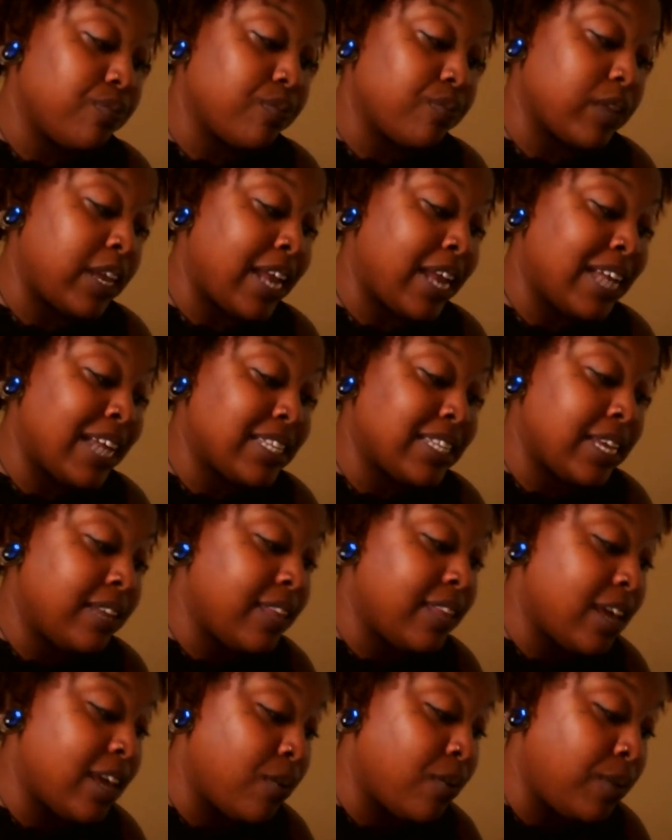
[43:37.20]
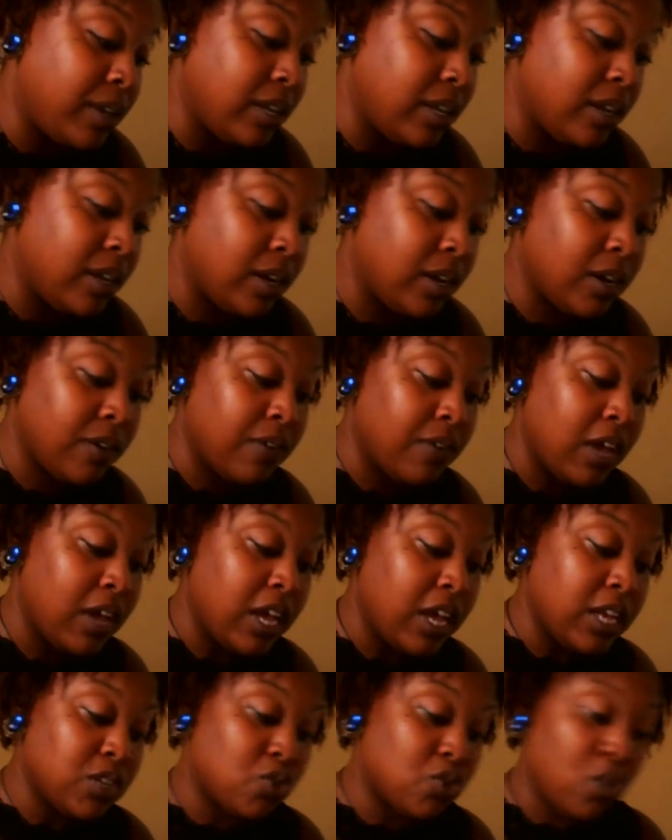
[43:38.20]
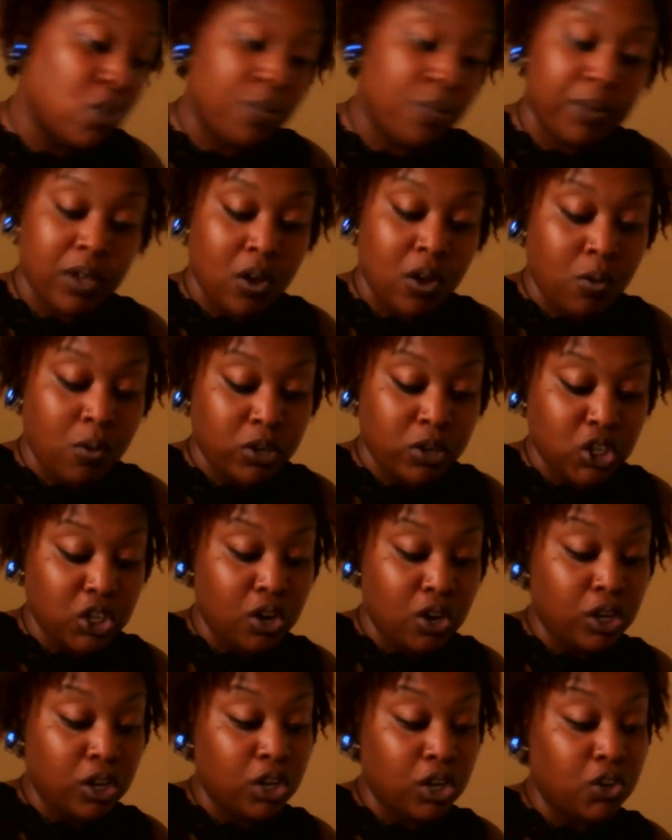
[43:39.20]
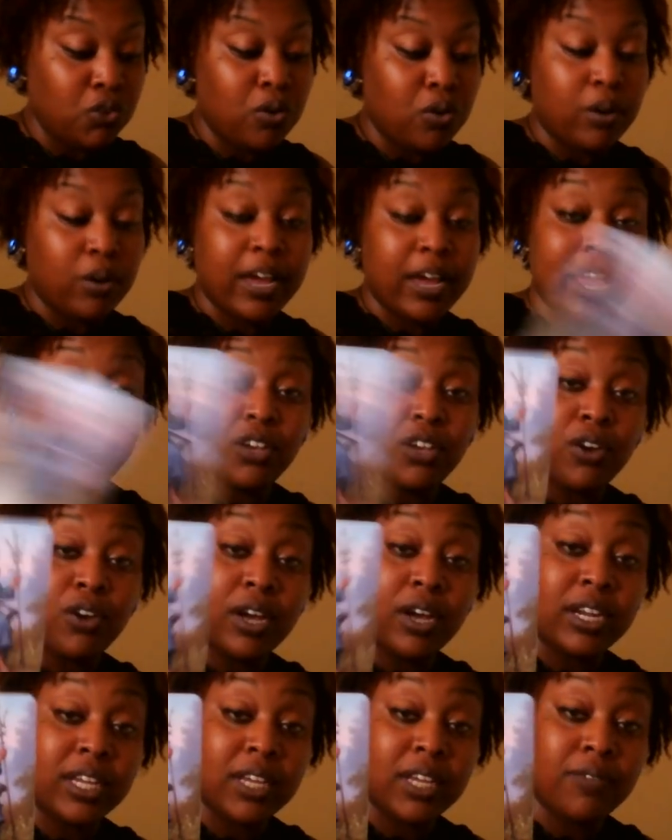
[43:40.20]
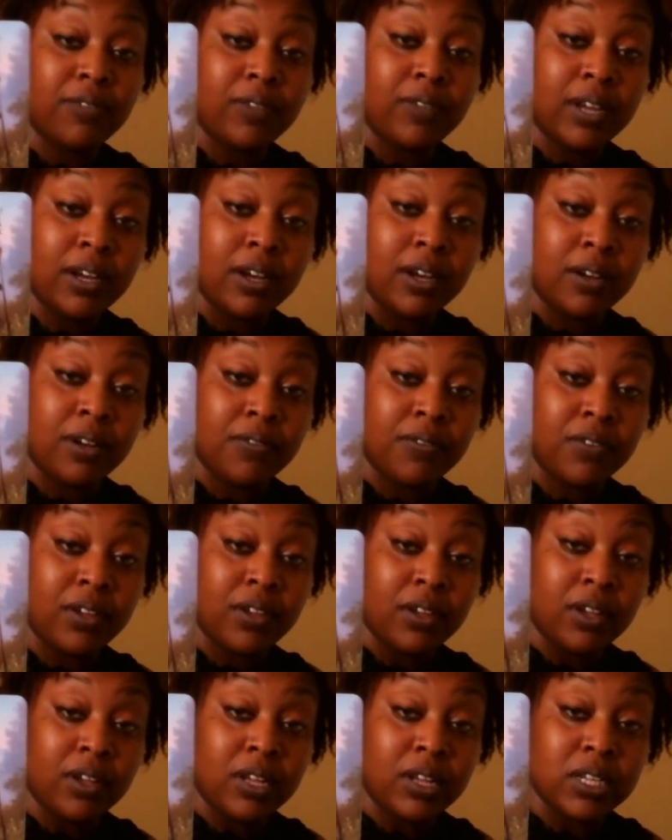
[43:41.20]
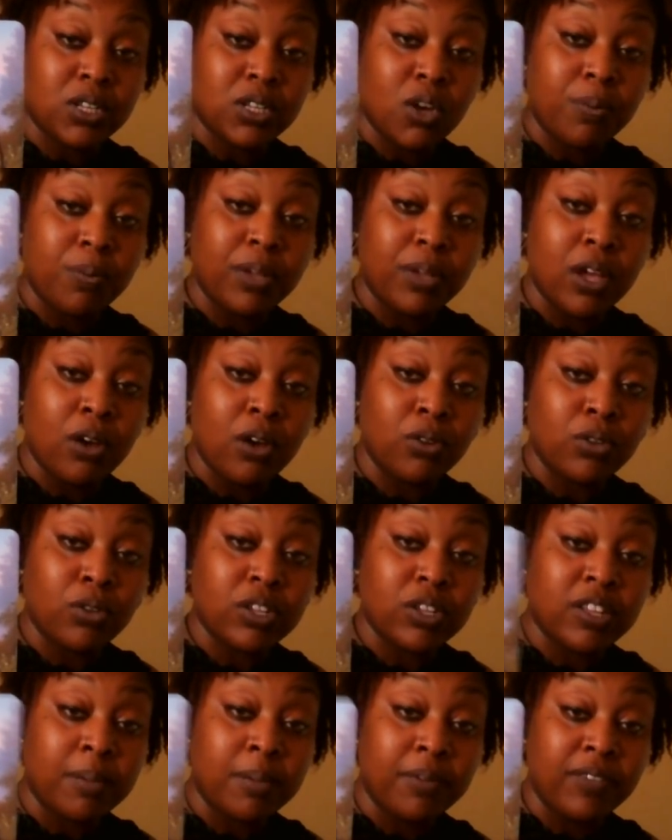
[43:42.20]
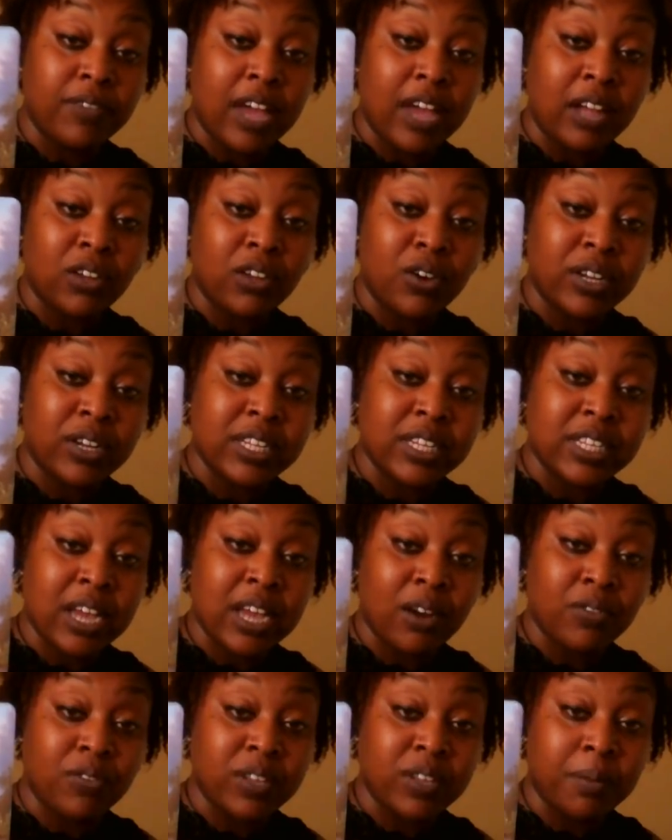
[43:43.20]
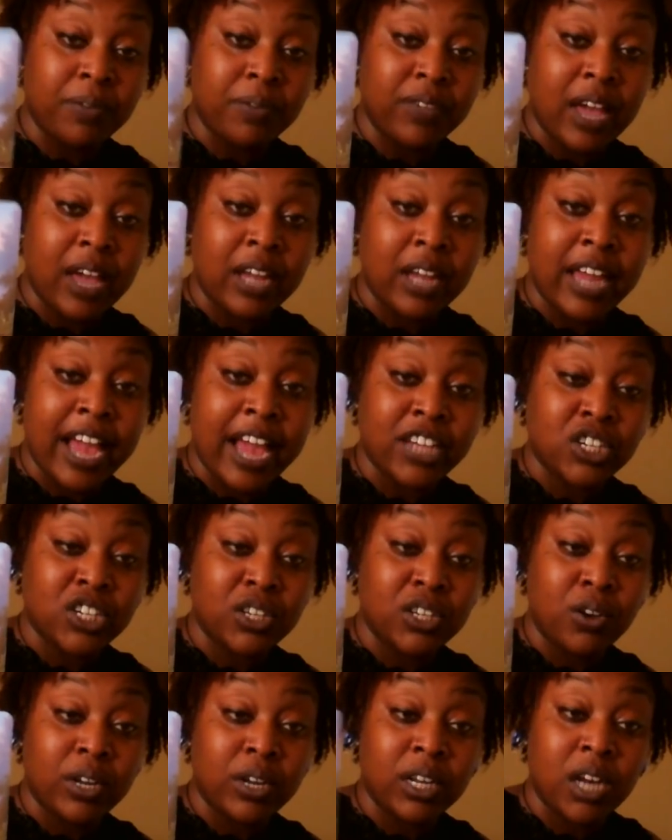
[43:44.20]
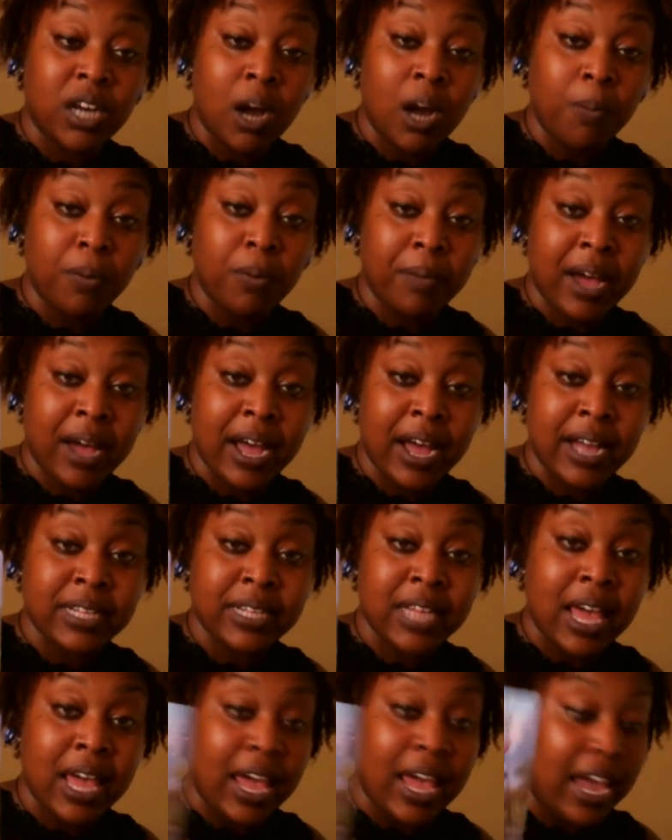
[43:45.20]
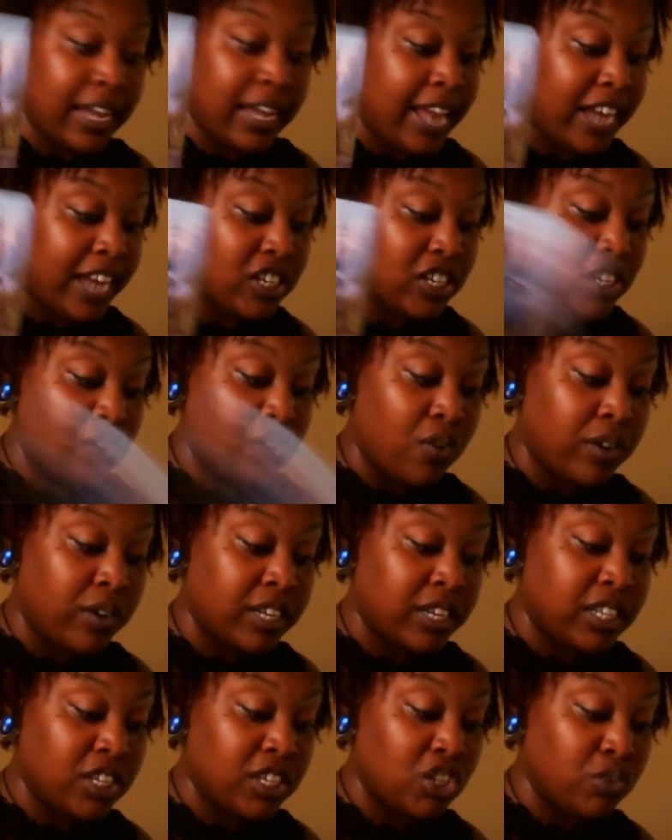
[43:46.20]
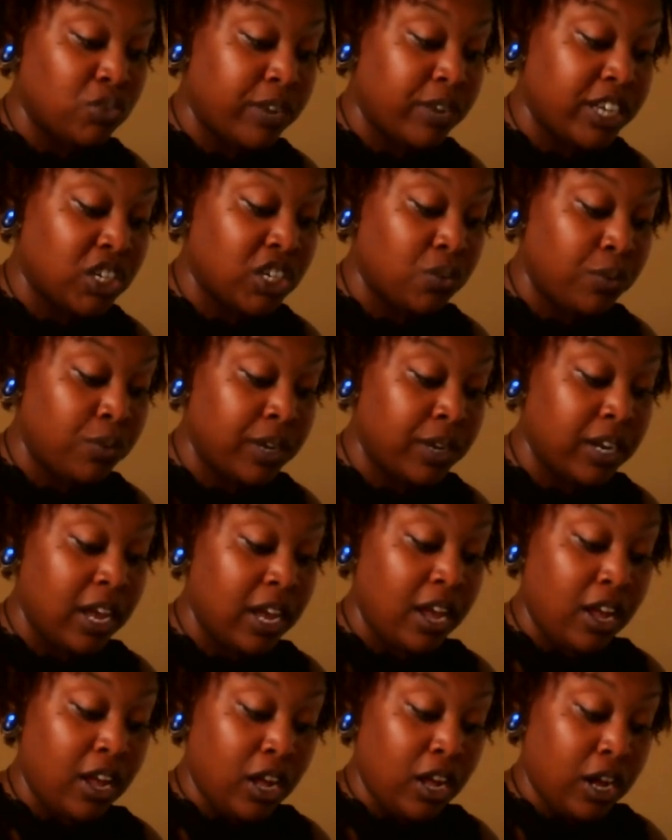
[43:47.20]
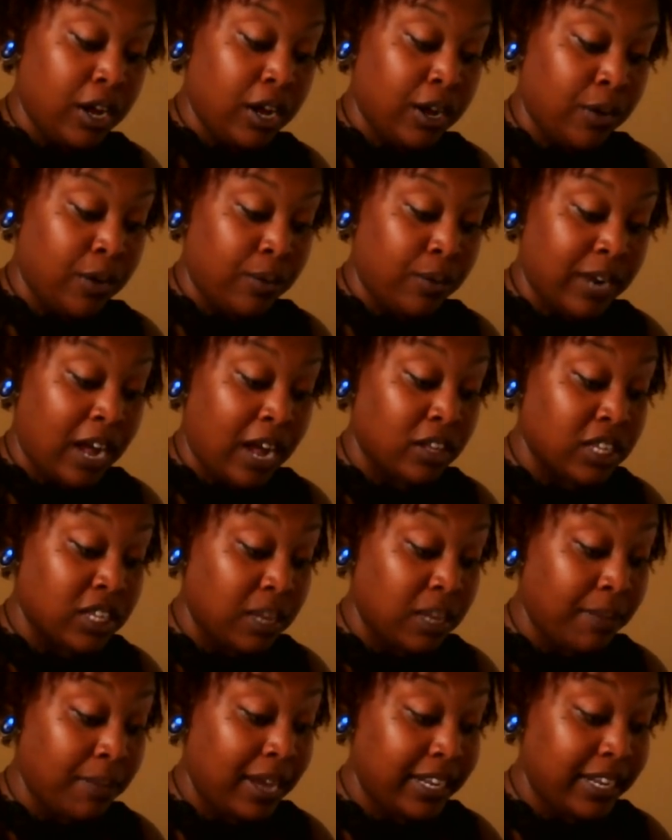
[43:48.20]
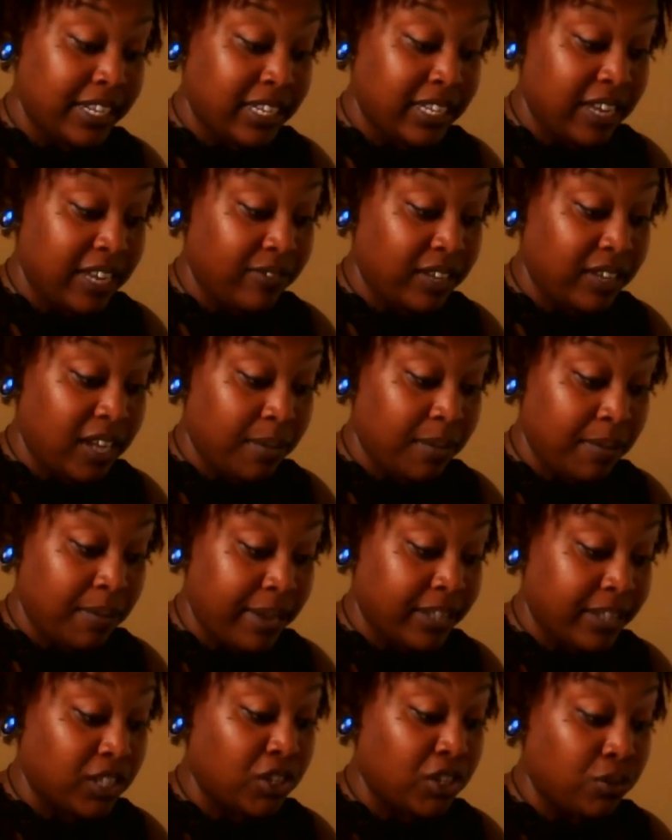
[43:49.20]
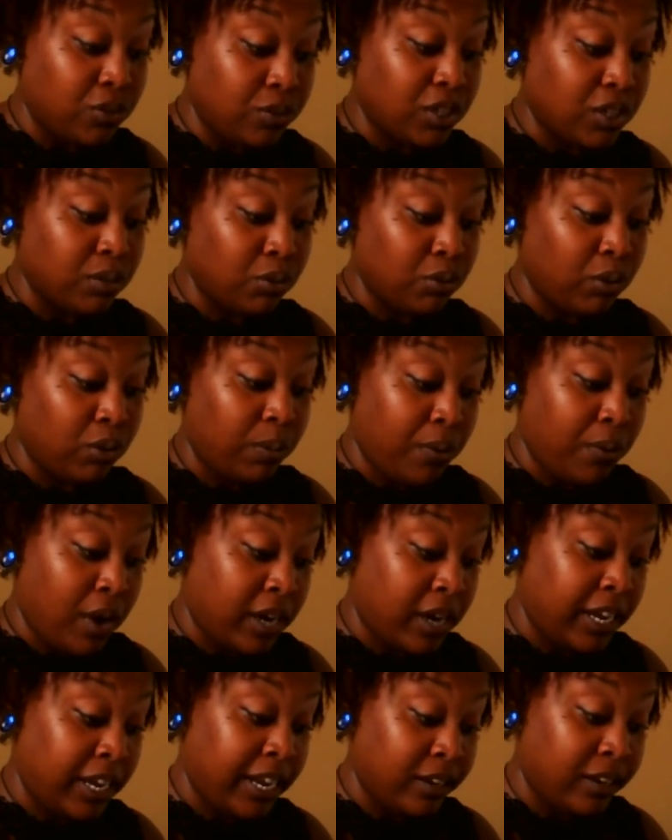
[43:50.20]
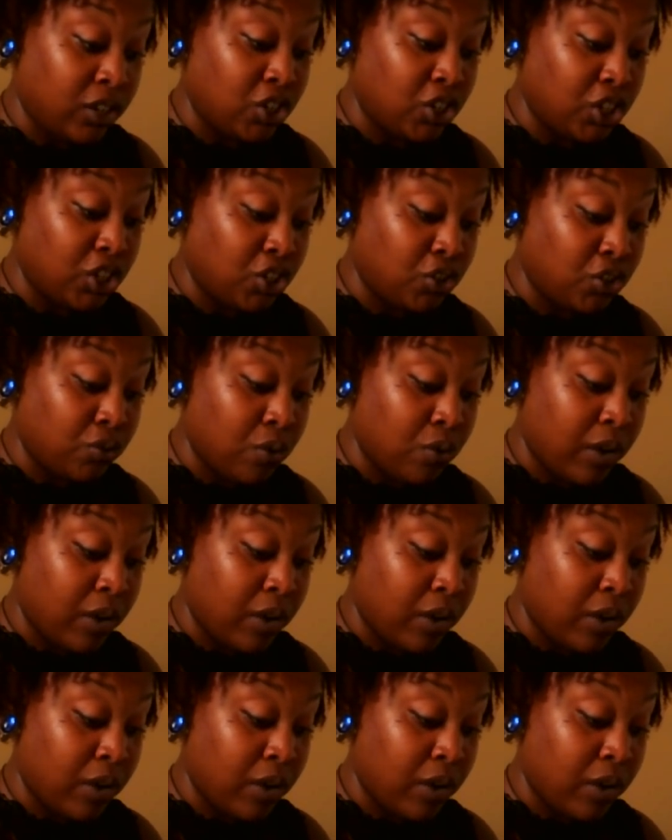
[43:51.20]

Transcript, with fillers: And I say that with love. Scorpio, what you gonna do? Okay, you're gonna give love some of y'all are going to sacrifice. Some of y'all are actually going to compromise and actually go in this situation with uh, without somebody is definitely coming back to you with some three party energy too.